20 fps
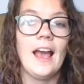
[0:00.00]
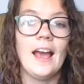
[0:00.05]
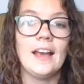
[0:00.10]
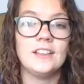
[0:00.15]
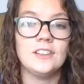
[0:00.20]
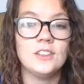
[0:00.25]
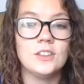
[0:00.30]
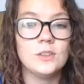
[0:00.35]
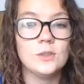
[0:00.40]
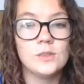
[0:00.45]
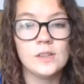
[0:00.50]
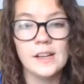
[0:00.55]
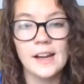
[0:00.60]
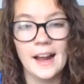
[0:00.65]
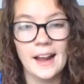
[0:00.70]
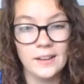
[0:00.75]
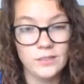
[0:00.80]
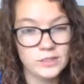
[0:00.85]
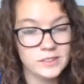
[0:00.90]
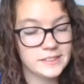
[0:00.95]
And you know
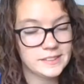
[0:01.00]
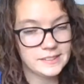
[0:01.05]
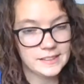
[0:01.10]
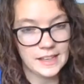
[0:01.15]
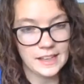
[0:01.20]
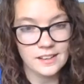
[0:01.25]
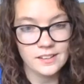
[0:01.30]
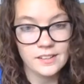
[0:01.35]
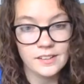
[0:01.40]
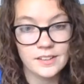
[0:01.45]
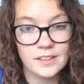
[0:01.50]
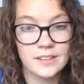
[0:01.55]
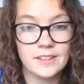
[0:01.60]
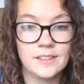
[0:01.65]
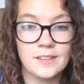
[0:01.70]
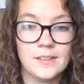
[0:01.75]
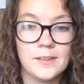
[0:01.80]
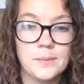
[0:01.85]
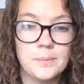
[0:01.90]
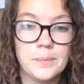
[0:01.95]
what? I was
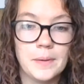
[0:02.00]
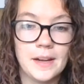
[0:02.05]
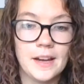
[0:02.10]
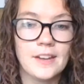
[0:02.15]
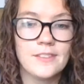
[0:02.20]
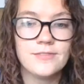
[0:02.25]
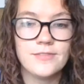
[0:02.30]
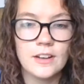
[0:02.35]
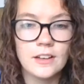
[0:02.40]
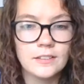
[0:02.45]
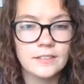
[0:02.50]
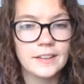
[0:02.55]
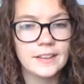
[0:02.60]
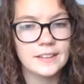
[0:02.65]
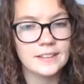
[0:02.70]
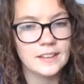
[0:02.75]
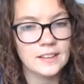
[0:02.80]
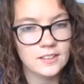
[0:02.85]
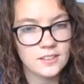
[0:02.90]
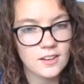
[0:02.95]
scared, but I felt
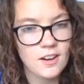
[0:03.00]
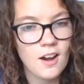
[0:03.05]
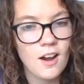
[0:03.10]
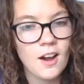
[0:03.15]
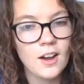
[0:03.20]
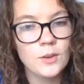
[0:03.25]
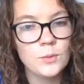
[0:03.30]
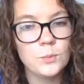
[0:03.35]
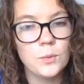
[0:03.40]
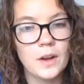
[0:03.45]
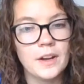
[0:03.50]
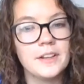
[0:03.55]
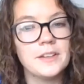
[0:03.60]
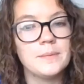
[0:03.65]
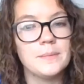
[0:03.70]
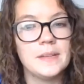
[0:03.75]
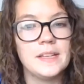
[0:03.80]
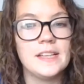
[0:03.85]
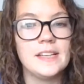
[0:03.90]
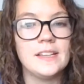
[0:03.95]
like that God wanted
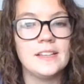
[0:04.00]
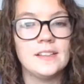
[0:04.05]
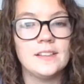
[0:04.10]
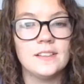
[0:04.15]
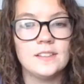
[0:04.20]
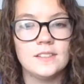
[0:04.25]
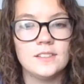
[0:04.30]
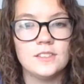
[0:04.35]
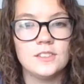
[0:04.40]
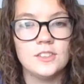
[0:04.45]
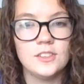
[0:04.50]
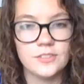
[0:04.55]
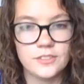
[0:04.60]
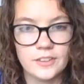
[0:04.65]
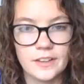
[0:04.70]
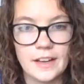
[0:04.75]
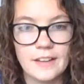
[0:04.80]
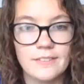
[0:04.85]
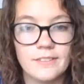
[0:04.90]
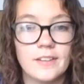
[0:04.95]
me to
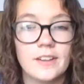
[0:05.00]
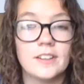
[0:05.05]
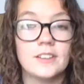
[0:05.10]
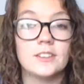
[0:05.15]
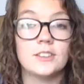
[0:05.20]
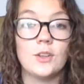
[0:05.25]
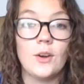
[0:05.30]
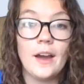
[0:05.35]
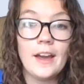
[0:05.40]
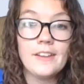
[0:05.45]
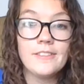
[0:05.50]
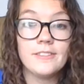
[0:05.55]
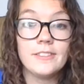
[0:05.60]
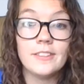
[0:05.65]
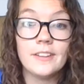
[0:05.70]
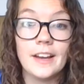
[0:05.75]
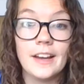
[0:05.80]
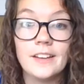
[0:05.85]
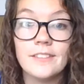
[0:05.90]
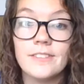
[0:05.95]
forgive her. So I
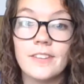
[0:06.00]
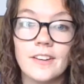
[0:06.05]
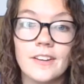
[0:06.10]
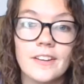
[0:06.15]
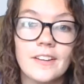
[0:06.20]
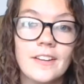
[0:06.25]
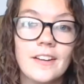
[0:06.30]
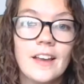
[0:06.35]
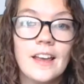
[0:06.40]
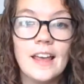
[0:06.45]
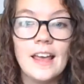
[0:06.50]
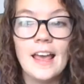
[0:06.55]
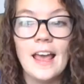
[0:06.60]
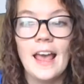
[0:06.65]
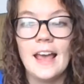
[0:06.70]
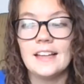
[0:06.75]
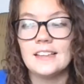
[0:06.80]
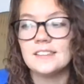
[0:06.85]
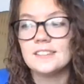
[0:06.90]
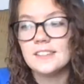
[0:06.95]
forgave her.
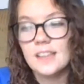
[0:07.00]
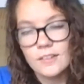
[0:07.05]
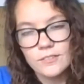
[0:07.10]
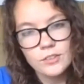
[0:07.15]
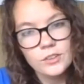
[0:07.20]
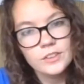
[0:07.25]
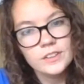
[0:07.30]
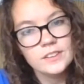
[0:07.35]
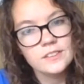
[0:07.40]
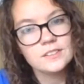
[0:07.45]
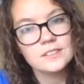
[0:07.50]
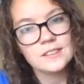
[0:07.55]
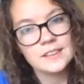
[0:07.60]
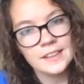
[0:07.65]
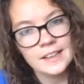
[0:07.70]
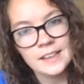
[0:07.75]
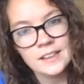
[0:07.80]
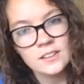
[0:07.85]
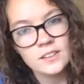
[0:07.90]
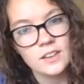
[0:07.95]
And several years
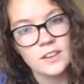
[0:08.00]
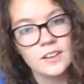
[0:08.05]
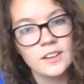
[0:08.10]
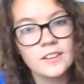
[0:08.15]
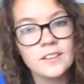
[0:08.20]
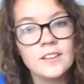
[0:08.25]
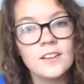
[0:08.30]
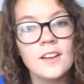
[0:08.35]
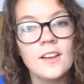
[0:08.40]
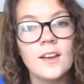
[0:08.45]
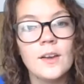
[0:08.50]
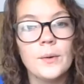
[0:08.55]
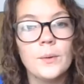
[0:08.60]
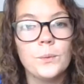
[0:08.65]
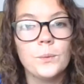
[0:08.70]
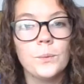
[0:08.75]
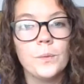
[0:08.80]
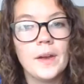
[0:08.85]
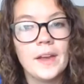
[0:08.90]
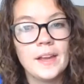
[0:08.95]
later,
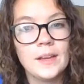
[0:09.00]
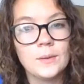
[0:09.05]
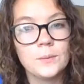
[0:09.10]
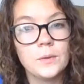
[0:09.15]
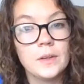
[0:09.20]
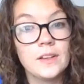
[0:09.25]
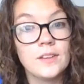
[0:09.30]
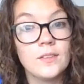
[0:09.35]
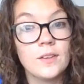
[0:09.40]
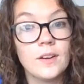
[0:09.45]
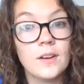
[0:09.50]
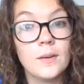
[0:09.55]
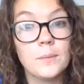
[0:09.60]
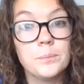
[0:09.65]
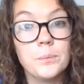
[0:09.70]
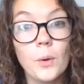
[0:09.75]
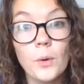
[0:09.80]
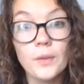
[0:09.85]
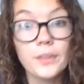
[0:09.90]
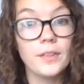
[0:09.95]
when we were
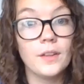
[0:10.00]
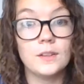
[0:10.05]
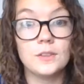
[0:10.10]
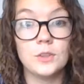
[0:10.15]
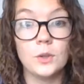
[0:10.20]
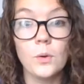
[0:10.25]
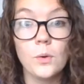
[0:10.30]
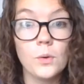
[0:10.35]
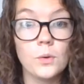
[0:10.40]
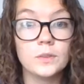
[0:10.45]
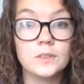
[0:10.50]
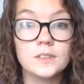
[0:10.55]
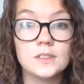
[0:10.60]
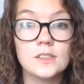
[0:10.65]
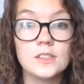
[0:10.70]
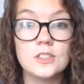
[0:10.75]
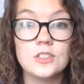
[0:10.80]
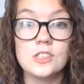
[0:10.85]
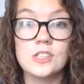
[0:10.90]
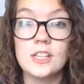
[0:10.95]
both adults,
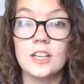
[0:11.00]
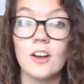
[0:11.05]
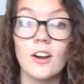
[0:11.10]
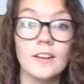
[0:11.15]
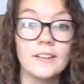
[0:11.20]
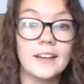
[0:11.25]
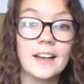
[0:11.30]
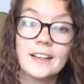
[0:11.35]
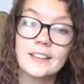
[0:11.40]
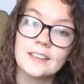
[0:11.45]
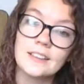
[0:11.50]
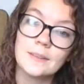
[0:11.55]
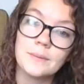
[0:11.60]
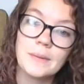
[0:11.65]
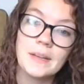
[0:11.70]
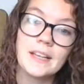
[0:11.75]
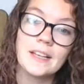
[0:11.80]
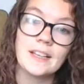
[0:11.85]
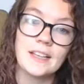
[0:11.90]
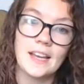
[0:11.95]
she contacted
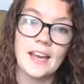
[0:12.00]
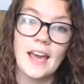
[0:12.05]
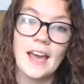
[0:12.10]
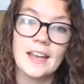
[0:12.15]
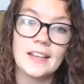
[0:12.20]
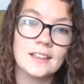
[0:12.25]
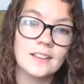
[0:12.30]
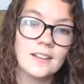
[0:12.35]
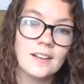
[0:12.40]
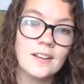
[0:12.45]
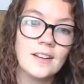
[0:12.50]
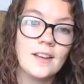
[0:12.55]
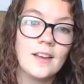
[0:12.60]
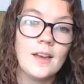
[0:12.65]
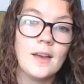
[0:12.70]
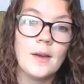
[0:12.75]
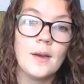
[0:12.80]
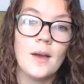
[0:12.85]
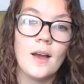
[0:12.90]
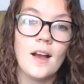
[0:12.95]
me again
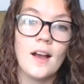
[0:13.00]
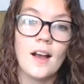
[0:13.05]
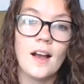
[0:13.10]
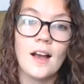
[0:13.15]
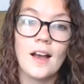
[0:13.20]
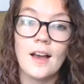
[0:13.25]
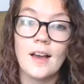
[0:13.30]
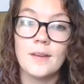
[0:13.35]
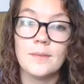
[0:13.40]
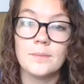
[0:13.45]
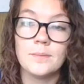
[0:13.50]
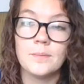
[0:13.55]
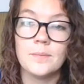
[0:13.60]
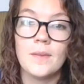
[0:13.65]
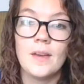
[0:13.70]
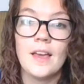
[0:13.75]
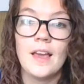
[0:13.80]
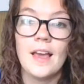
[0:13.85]
and